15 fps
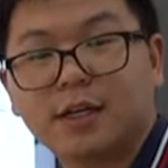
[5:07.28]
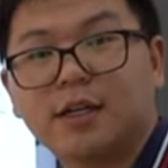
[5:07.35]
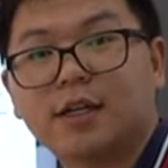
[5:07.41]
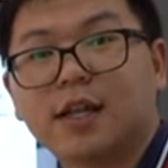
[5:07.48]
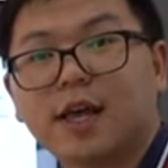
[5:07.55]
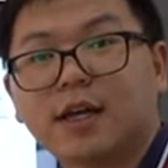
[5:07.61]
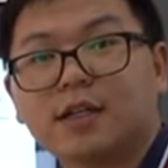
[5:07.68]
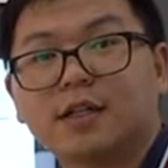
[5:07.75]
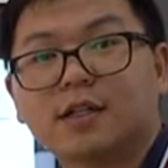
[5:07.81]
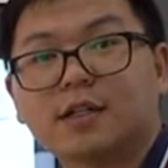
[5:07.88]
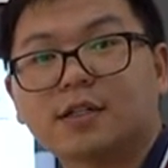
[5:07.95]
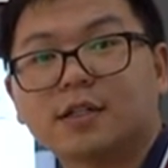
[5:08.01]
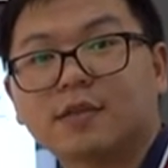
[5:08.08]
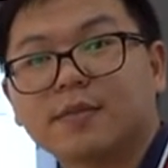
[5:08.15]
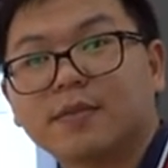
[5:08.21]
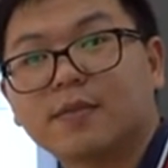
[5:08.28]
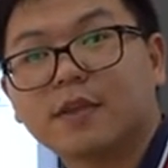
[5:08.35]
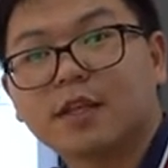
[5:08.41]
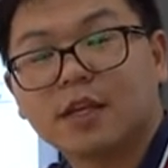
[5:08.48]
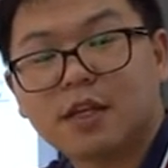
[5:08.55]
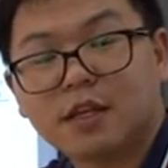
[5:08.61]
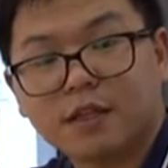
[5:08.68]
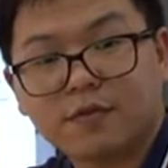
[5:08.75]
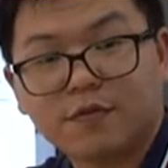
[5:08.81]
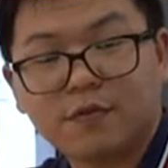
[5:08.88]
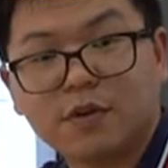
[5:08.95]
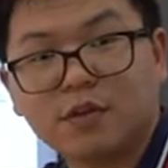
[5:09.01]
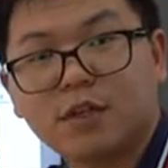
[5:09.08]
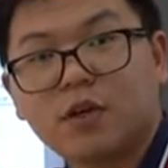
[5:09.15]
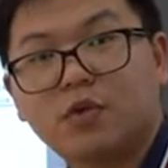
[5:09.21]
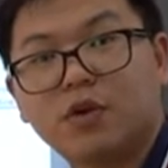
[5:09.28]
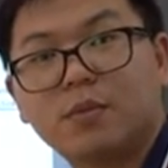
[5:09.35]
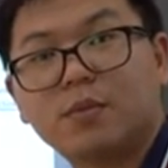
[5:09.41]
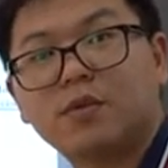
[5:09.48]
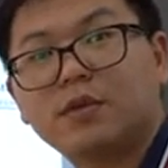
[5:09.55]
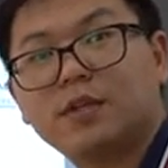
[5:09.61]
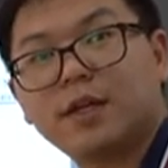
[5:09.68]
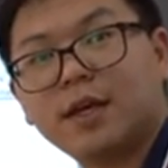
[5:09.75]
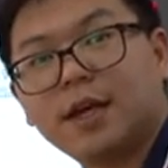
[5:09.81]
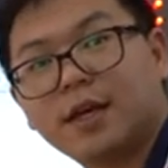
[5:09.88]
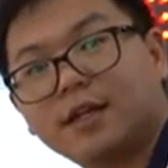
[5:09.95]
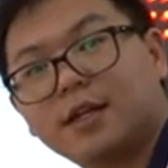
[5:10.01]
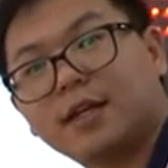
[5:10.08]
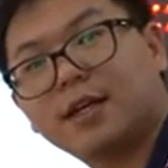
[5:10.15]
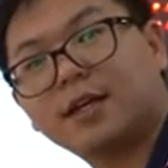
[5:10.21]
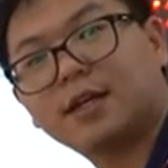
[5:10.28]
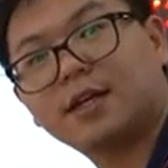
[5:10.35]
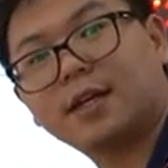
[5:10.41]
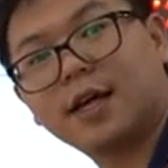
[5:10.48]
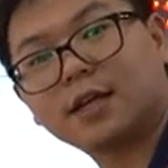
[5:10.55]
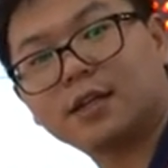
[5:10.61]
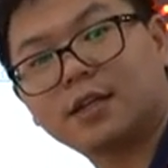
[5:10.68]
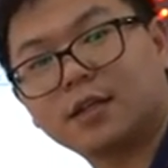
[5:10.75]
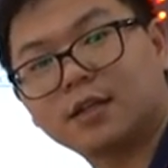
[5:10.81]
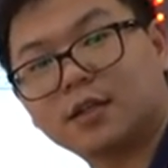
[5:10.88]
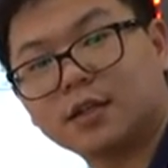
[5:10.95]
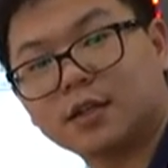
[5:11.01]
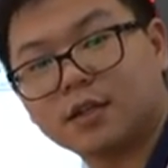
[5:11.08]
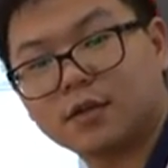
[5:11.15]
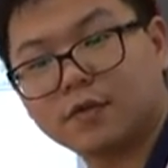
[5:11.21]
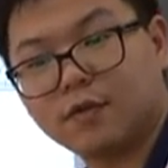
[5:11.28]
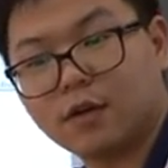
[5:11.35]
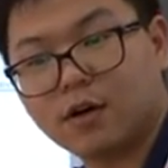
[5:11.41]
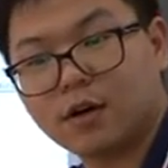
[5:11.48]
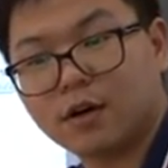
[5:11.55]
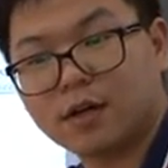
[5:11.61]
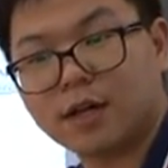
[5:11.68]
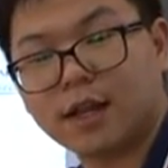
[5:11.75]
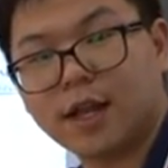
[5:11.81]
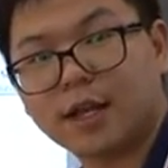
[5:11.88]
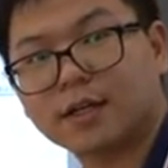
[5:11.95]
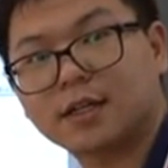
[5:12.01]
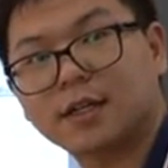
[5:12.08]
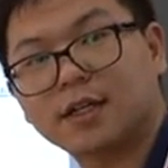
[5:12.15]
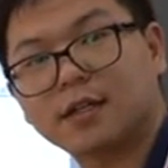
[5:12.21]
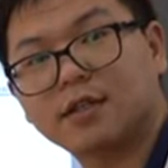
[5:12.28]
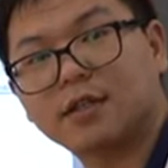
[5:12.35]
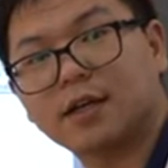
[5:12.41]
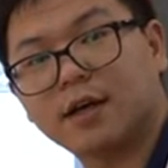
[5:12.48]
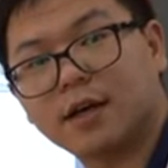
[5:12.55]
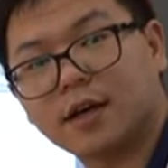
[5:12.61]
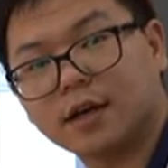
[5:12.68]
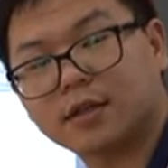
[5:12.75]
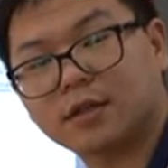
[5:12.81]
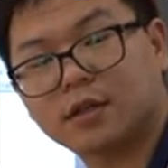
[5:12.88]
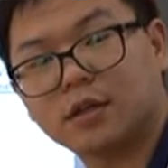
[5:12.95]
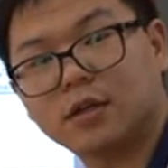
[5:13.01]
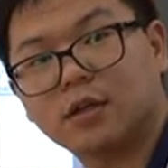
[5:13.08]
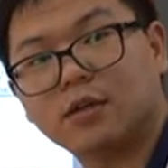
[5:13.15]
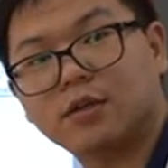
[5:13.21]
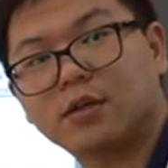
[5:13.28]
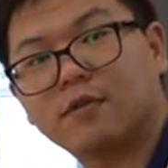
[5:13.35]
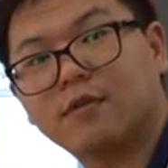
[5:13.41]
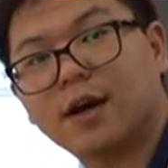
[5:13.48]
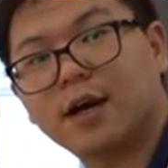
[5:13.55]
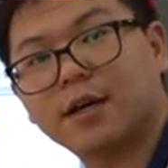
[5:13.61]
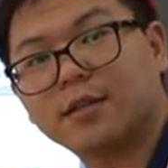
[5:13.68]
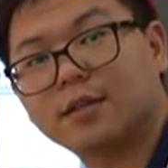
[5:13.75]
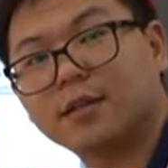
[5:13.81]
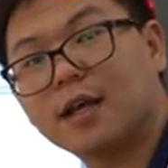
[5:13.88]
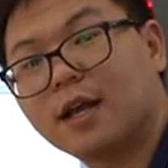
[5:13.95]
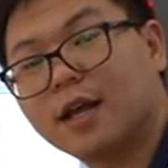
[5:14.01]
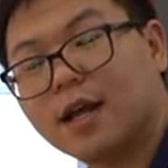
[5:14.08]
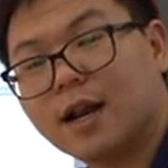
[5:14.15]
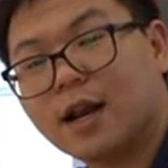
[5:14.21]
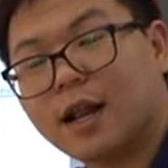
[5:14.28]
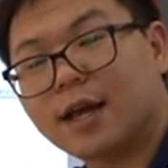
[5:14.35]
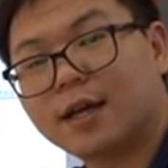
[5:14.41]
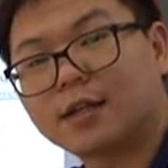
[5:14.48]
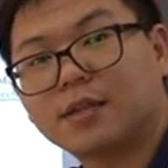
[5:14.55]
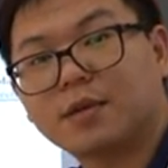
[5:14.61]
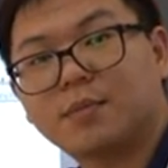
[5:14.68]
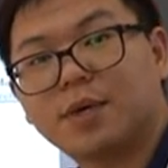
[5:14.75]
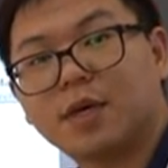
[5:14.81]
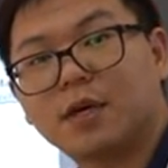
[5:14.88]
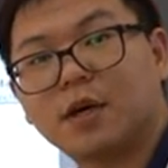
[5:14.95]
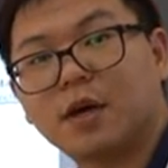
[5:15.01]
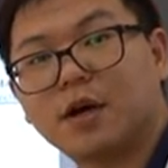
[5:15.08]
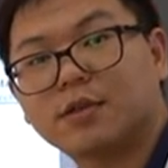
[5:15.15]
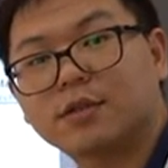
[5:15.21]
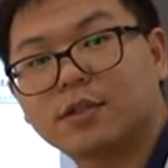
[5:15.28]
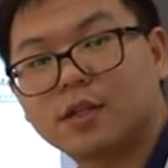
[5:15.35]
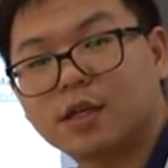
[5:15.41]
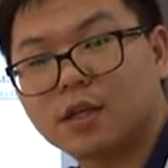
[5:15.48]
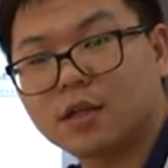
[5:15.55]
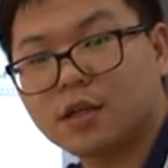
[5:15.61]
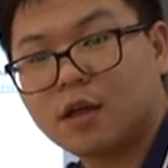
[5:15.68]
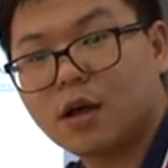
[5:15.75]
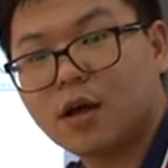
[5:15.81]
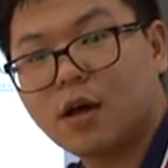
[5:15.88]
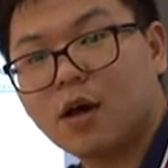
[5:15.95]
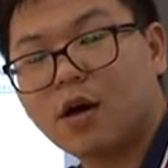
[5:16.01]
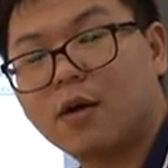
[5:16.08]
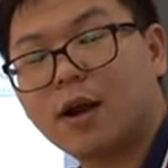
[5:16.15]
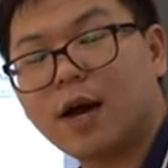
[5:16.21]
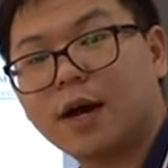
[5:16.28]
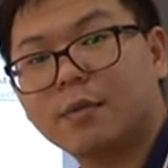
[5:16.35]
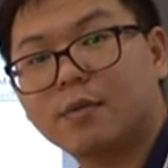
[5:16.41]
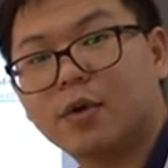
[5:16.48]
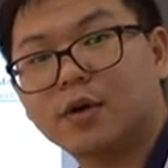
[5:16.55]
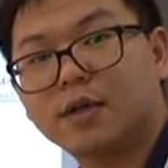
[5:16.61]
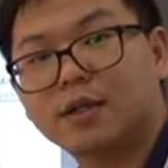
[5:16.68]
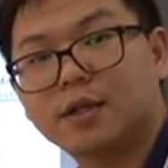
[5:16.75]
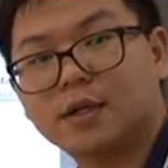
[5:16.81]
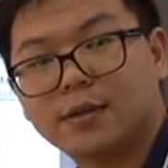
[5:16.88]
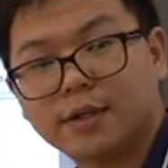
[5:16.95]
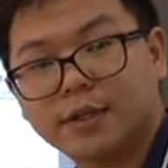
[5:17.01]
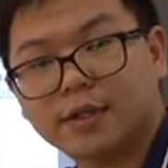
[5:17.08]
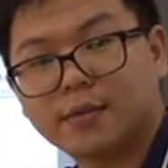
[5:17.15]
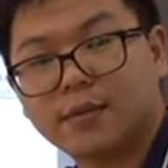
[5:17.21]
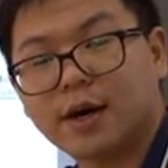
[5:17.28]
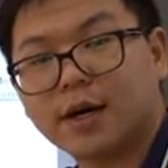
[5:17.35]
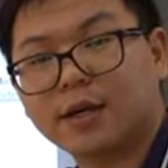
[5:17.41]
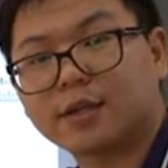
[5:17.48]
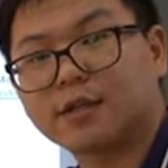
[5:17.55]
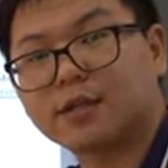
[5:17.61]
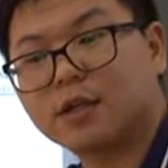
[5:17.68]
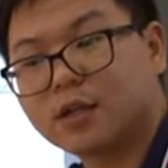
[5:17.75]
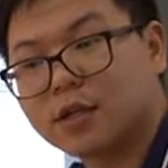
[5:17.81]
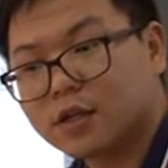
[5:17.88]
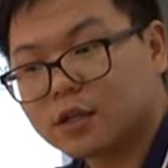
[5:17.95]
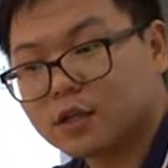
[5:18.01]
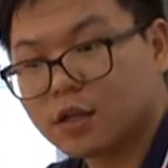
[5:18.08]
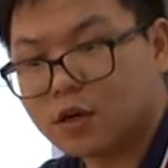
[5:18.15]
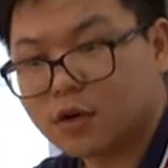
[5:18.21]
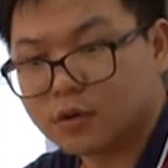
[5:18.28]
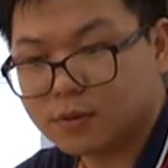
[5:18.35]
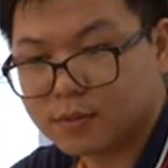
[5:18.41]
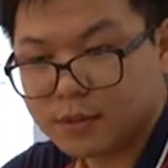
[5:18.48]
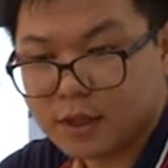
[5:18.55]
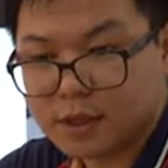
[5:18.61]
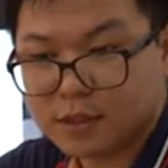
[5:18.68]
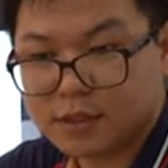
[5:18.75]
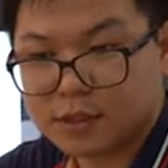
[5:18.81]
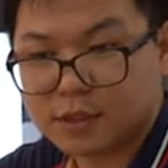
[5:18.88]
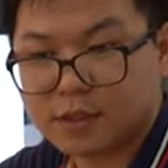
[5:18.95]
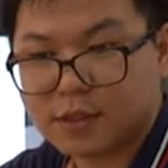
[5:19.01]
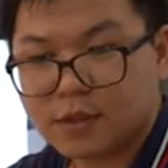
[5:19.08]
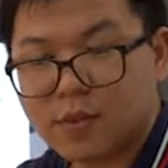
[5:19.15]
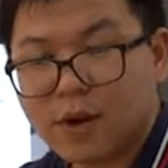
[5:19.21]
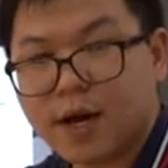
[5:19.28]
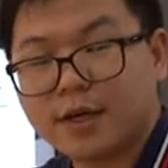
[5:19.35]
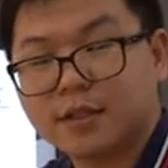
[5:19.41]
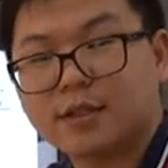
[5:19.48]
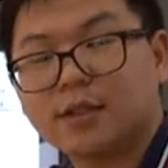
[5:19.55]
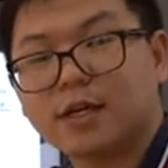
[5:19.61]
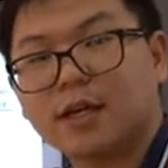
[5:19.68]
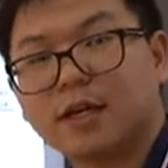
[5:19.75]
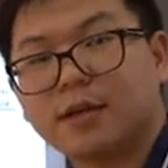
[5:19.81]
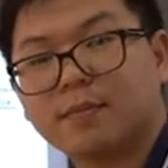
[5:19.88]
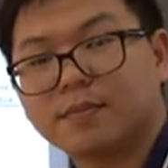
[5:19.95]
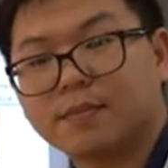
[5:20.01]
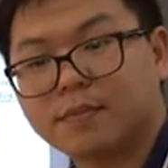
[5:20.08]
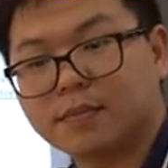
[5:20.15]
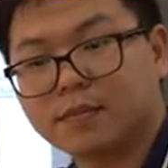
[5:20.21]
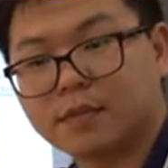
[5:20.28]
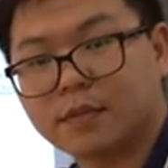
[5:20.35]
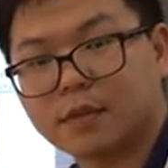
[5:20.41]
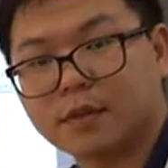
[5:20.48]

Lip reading: connectors. For the remote handling connectors is for connecting the external device like the PLC online monitoring device. So this device can